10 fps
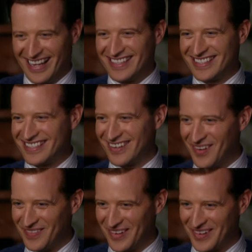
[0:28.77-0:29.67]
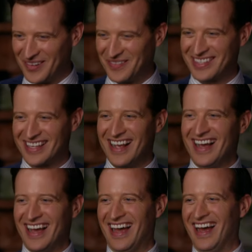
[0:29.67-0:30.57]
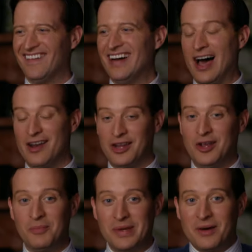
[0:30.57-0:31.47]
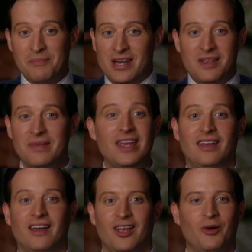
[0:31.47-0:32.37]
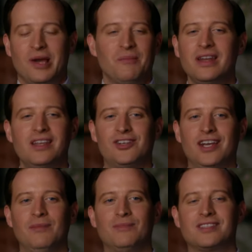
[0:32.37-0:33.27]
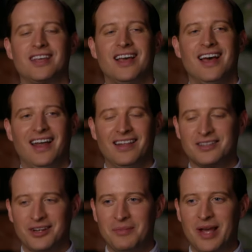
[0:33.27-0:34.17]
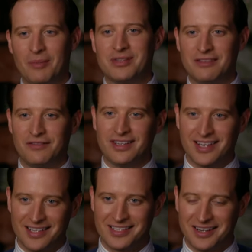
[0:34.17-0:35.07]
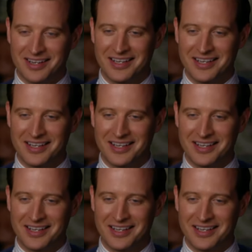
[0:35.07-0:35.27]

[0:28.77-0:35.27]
and show him the ropes. Uh, and he'll be a mini me. He'll be a mini James, and it's going to be absolutely fantastic.